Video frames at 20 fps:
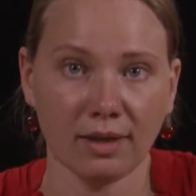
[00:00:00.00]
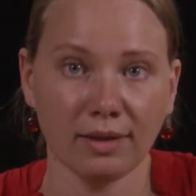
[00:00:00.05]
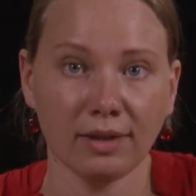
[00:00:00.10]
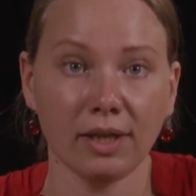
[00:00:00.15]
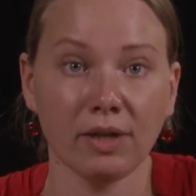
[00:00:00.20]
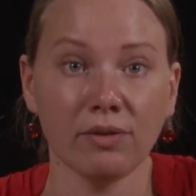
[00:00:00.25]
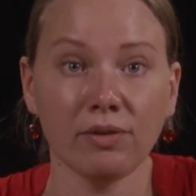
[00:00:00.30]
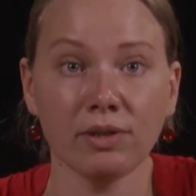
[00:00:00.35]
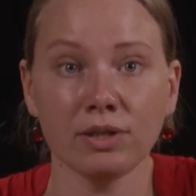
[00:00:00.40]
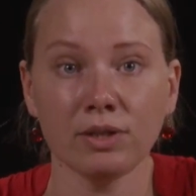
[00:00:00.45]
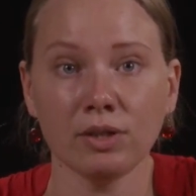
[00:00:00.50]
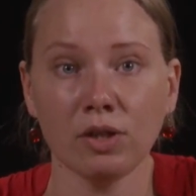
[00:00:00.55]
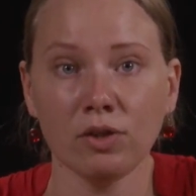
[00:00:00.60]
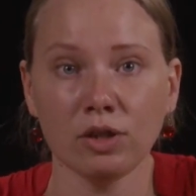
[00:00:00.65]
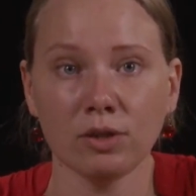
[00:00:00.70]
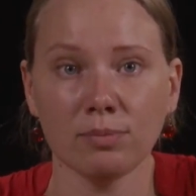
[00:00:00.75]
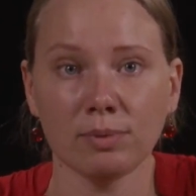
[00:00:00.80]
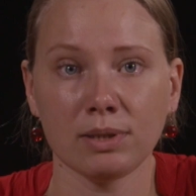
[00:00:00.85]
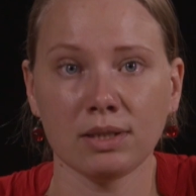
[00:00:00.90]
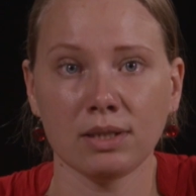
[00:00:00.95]
There is no
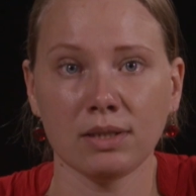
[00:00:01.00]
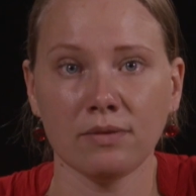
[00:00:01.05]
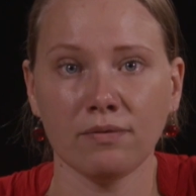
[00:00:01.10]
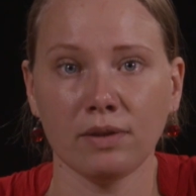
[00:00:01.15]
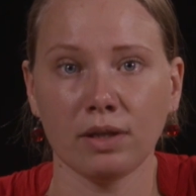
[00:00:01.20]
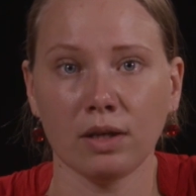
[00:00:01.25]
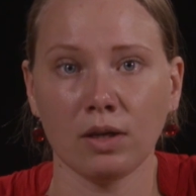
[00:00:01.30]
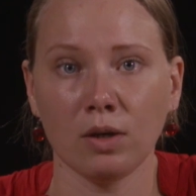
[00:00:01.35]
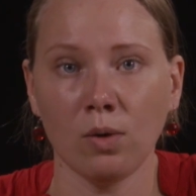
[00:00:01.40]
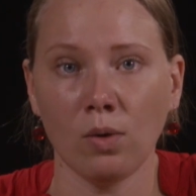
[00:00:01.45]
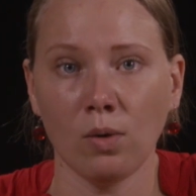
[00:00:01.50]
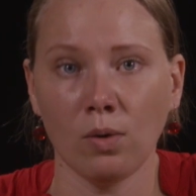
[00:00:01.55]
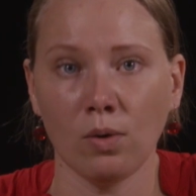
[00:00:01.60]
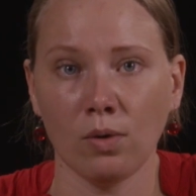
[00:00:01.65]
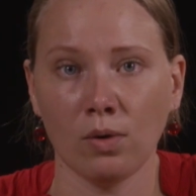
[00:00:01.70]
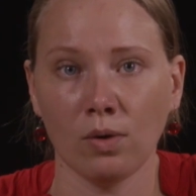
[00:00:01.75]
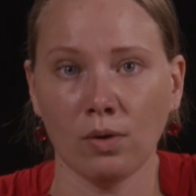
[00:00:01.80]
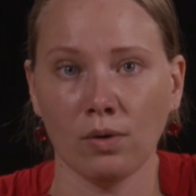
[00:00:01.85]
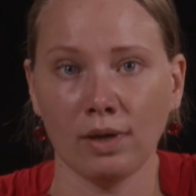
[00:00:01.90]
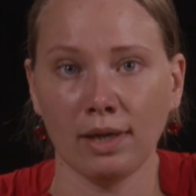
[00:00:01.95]
specific
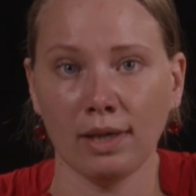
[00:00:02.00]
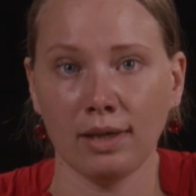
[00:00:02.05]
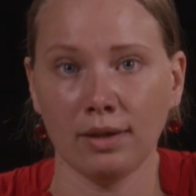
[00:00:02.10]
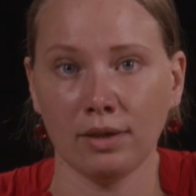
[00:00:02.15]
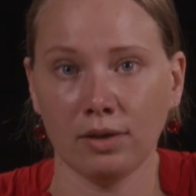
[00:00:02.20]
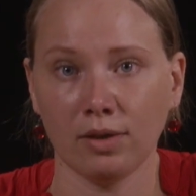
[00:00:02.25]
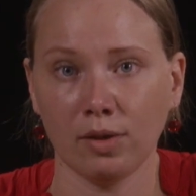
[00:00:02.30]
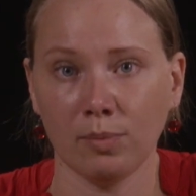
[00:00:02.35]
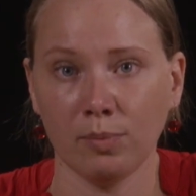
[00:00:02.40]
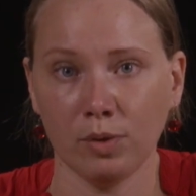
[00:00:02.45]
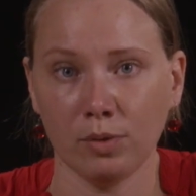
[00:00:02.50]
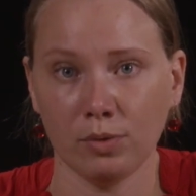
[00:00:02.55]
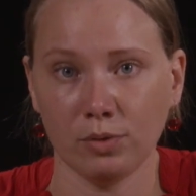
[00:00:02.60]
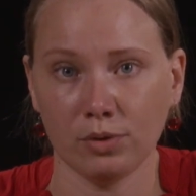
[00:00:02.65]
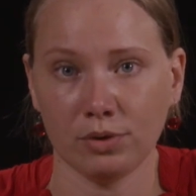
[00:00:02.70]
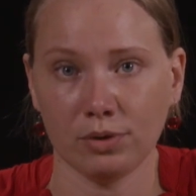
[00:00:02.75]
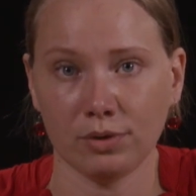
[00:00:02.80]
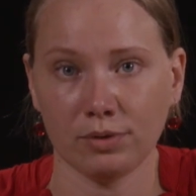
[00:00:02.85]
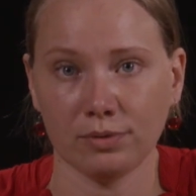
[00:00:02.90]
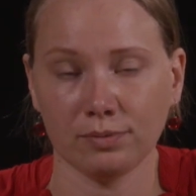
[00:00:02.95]
law on elder
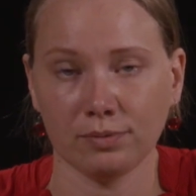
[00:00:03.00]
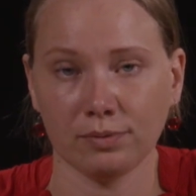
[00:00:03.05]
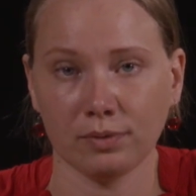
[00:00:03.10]
abuse.